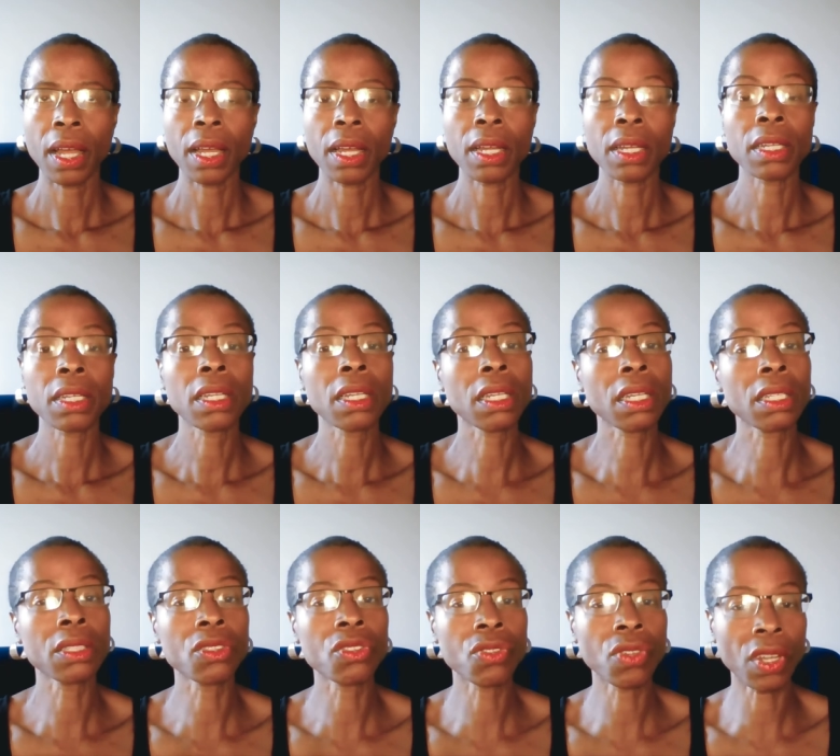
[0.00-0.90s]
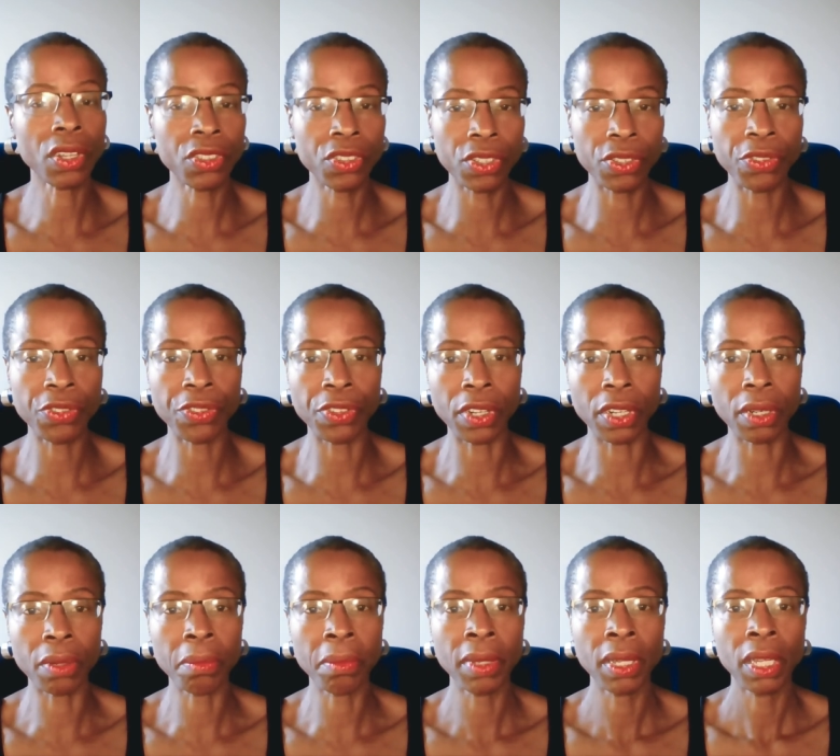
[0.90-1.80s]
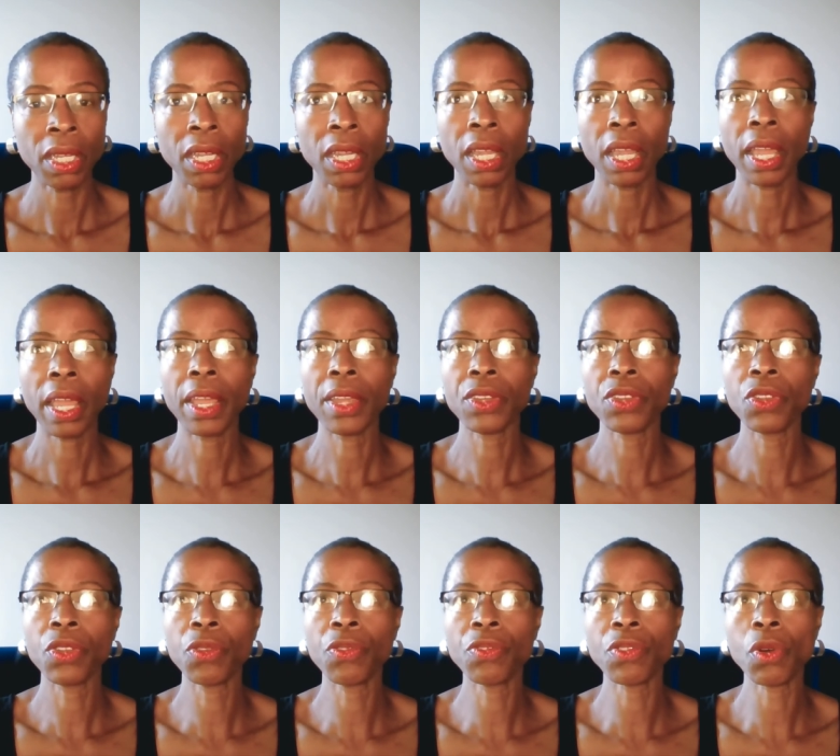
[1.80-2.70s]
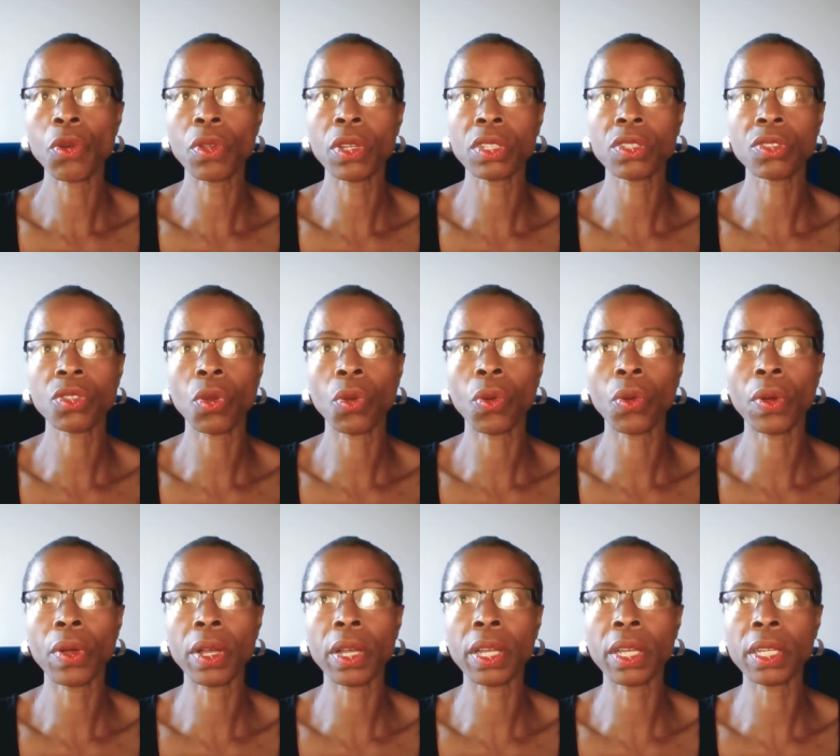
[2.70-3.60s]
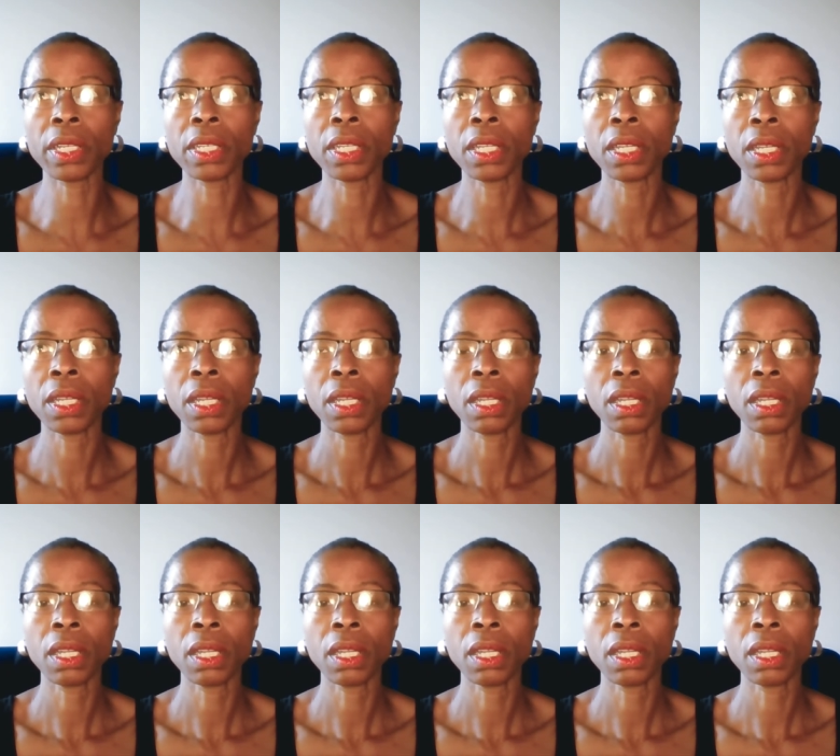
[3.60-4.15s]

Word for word: uh, construction firm and you focus on